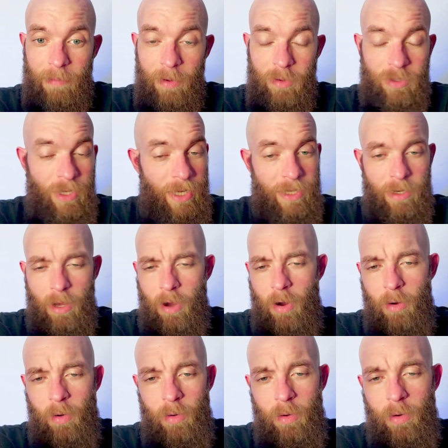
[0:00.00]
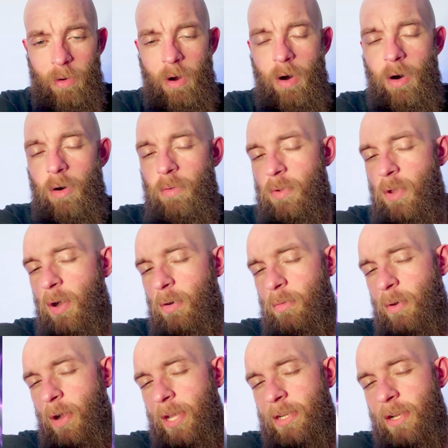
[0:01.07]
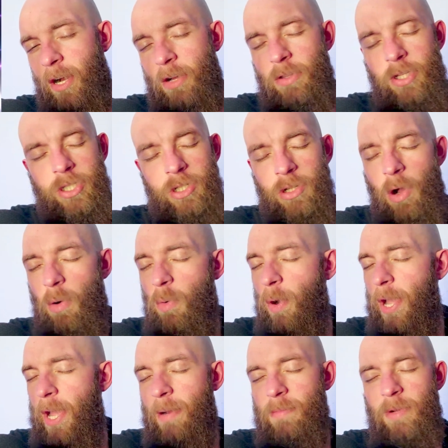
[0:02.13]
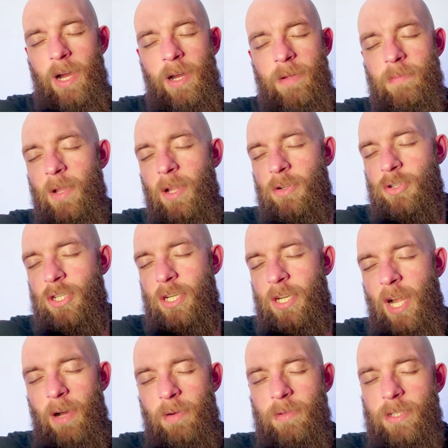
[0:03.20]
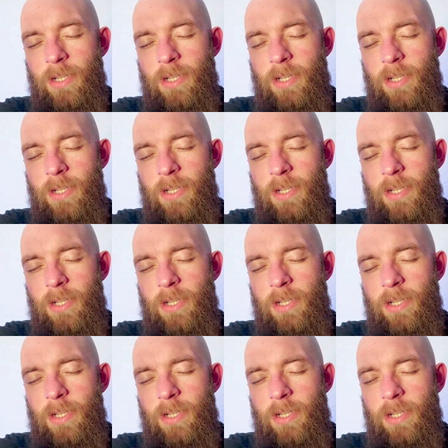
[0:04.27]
I was like, oh, no way. No, there's no way I'm launching now.